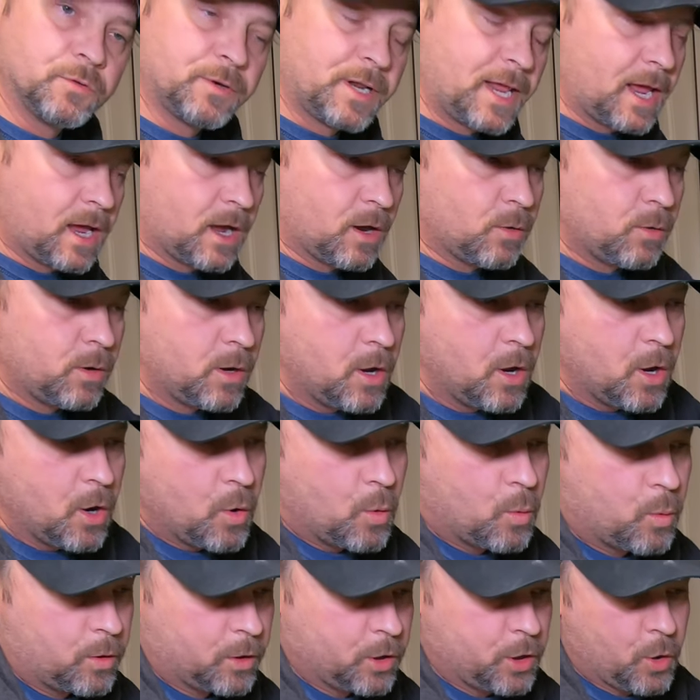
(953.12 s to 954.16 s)
now
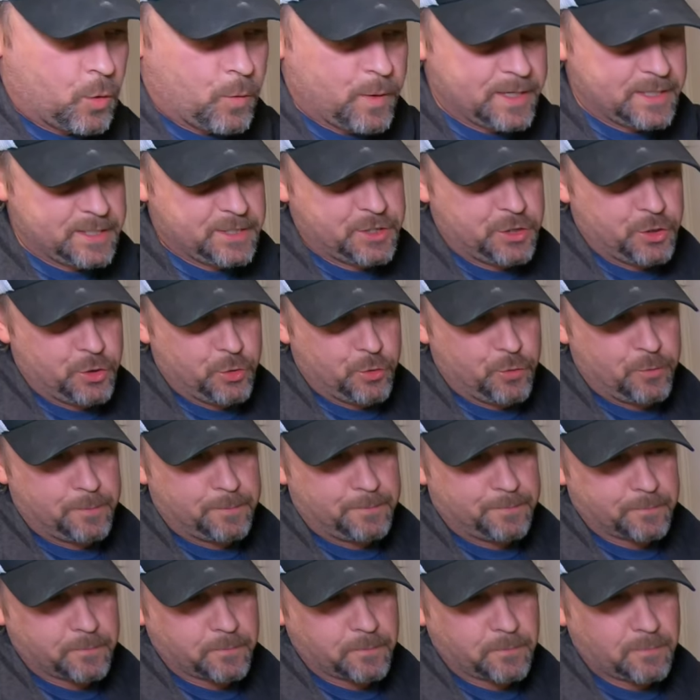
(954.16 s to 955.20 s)
we're going to
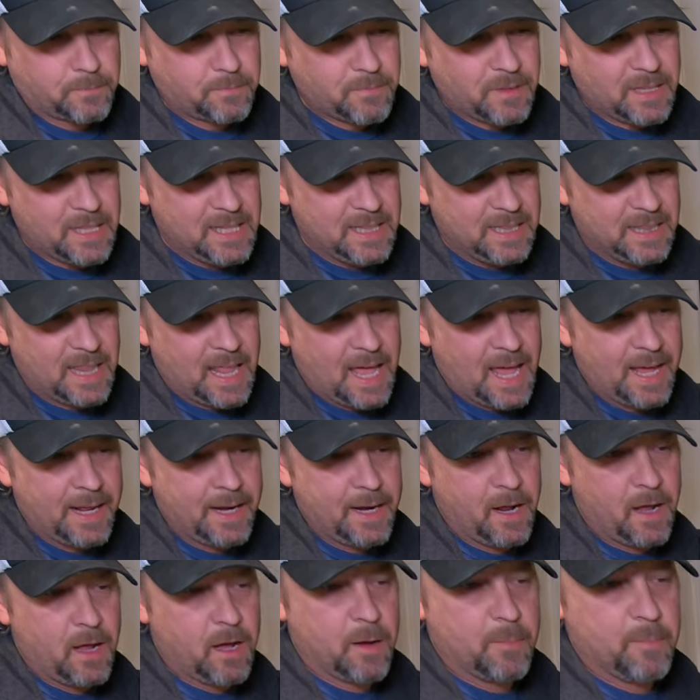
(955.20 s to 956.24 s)

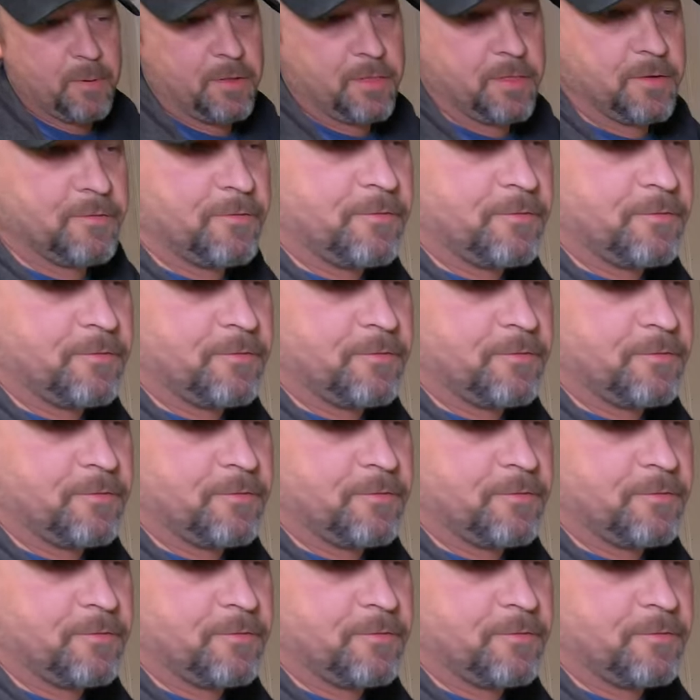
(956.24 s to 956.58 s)
line up the